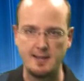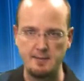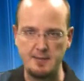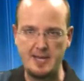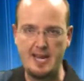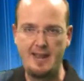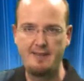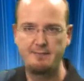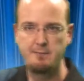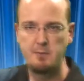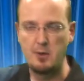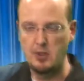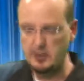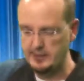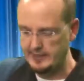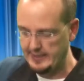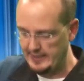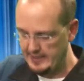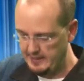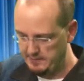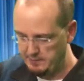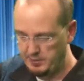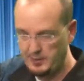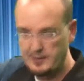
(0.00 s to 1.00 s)
I'm going to have
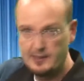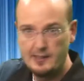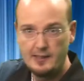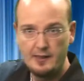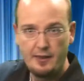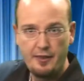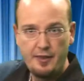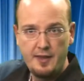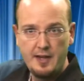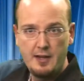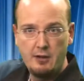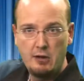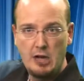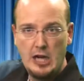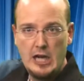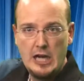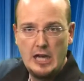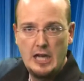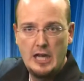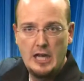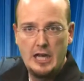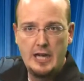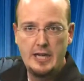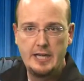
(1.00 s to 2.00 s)
marketing put a little thing
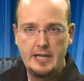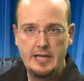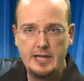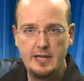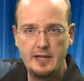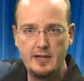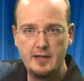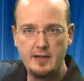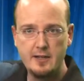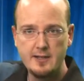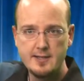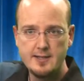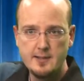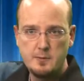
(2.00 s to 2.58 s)
right here,